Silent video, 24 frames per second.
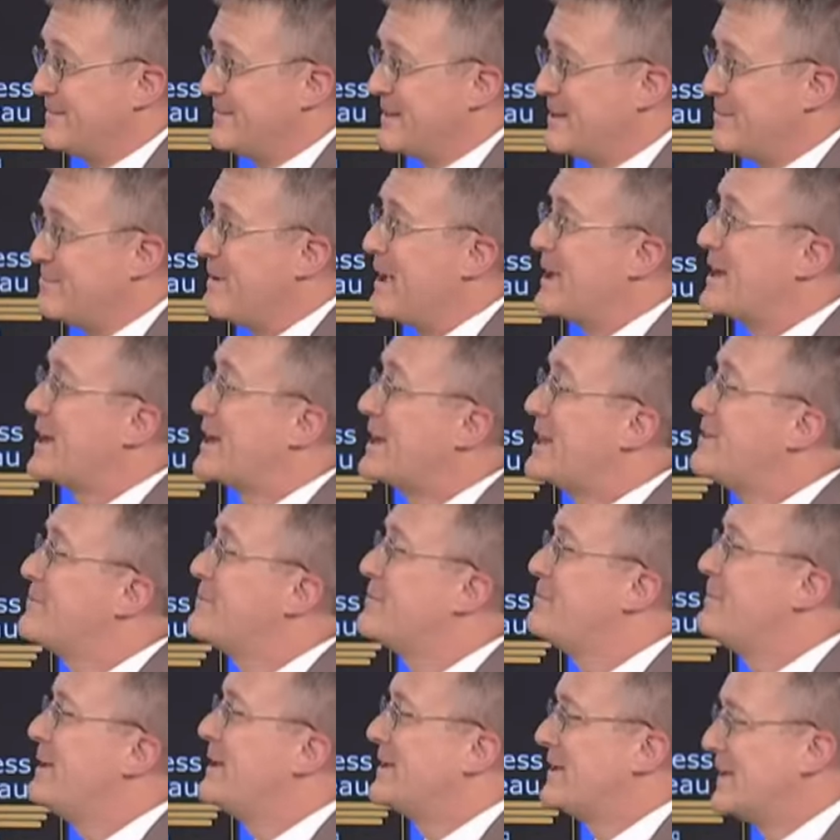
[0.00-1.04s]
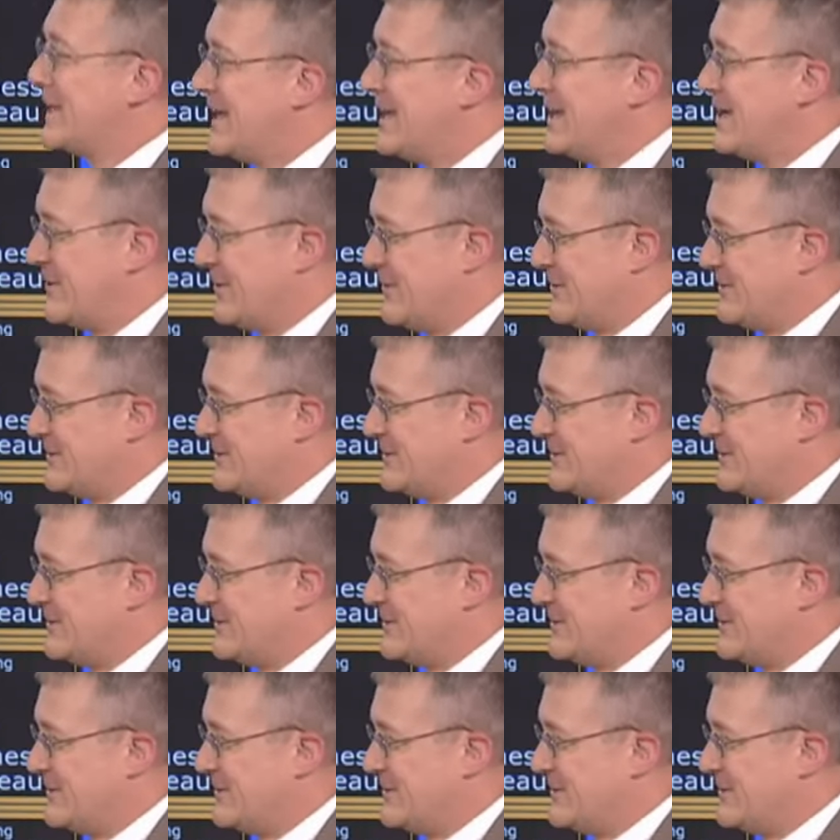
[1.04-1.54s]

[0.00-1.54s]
It may not even be legal,